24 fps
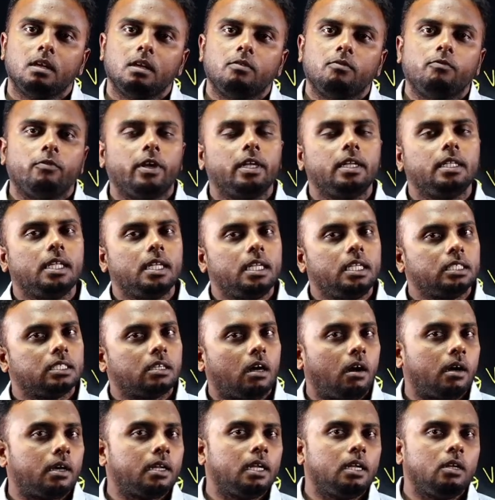When there is
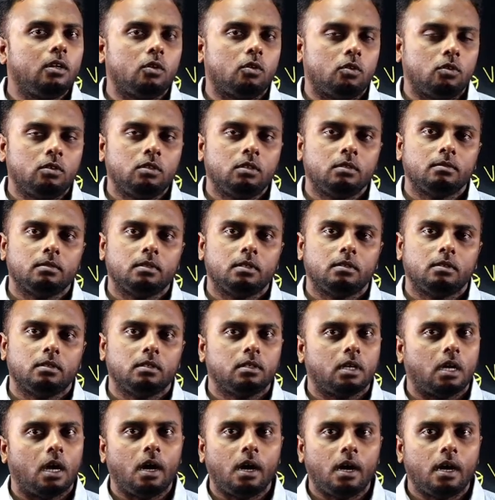RL load,
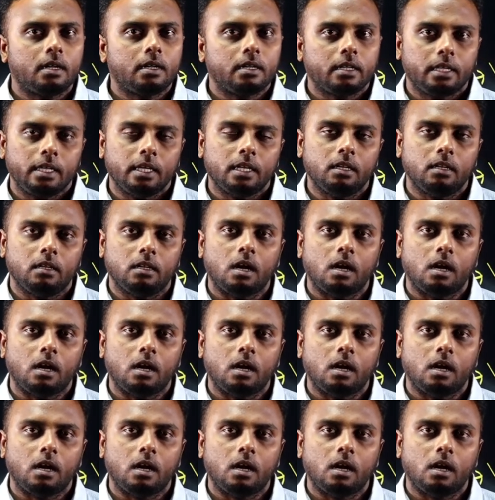RL,